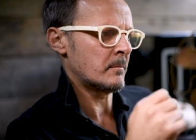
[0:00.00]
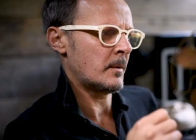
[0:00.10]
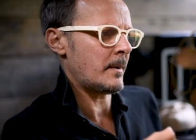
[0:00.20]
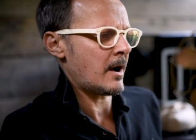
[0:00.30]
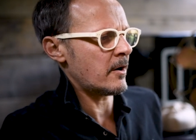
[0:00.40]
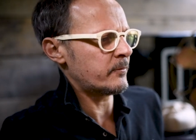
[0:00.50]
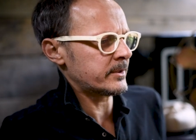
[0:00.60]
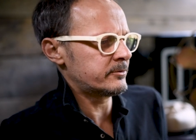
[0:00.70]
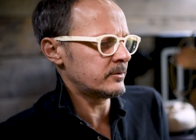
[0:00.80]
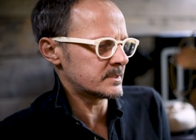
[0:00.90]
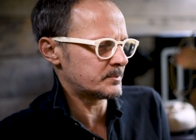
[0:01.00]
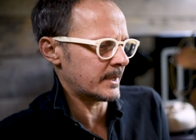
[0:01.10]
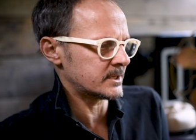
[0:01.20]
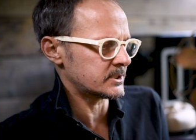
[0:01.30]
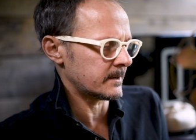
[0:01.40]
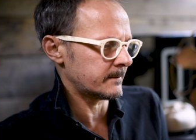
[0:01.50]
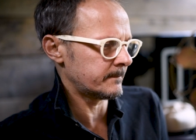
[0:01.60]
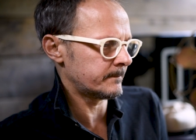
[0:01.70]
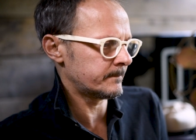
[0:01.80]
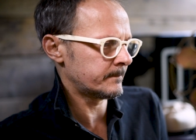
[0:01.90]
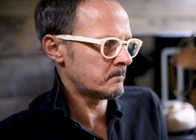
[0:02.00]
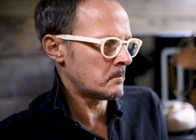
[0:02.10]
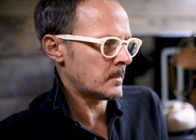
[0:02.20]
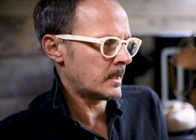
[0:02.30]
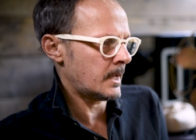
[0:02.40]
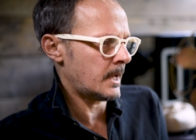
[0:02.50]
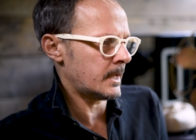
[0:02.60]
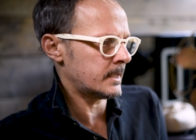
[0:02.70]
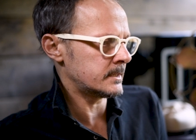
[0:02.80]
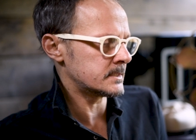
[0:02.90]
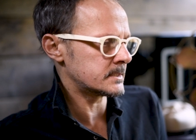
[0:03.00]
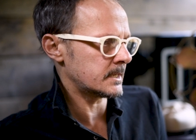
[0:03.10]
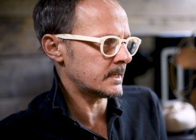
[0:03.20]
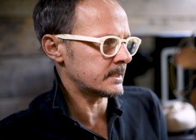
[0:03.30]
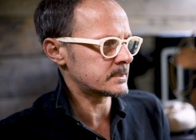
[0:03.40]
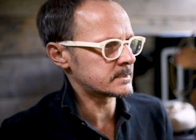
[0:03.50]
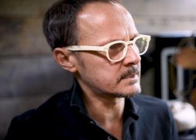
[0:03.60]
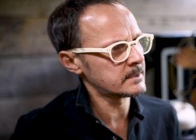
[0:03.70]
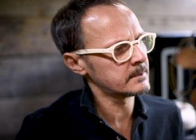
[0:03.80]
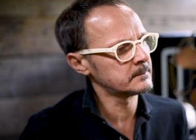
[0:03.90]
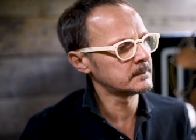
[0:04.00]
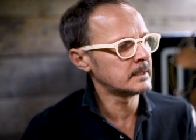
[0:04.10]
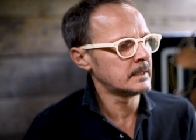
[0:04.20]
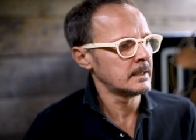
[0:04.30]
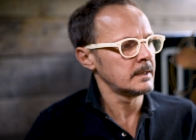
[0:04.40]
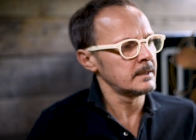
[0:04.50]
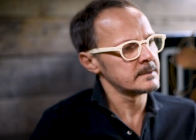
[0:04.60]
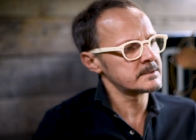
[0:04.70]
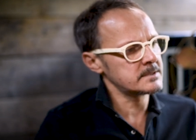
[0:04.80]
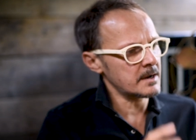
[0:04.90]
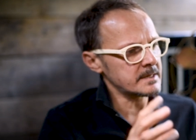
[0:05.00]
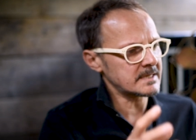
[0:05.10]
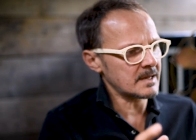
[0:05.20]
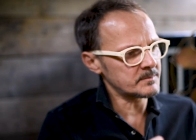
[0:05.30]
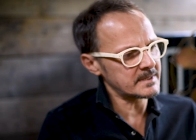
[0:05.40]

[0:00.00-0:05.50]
About halfway through this picture, and it's starting to come